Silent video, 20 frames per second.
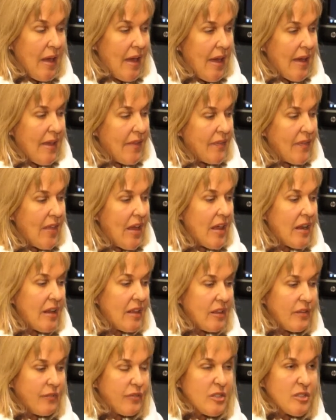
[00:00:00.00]
And then
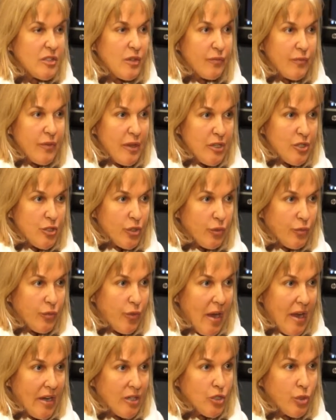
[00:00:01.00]
if it's a facial
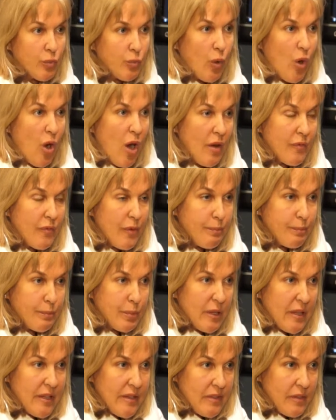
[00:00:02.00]
fracture, we'll often
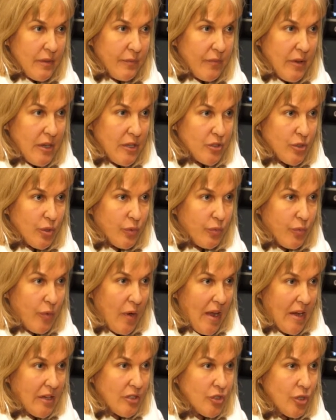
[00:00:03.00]
plate the facial
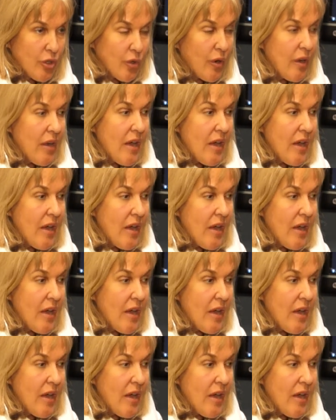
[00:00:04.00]
fracture.